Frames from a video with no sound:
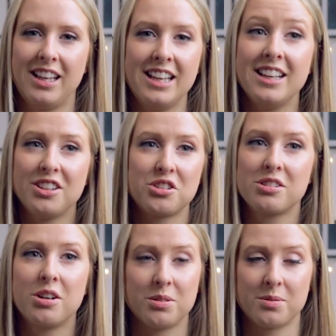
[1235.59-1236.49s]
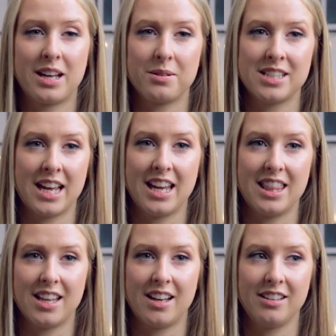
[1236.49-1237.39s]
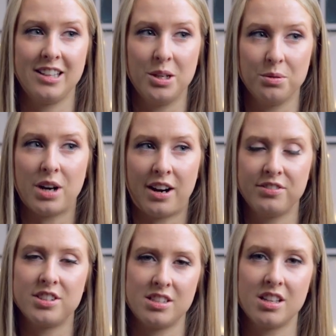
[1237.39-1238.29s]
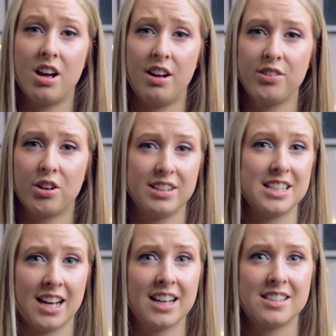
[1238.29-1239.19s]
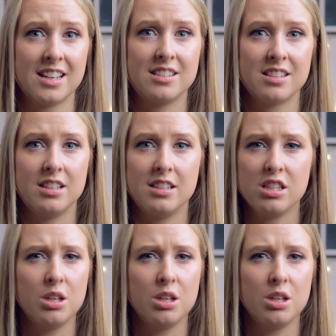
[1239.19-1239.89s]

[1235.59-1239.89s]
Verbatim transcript: it just goes without saying that you have to serve your entire sentence.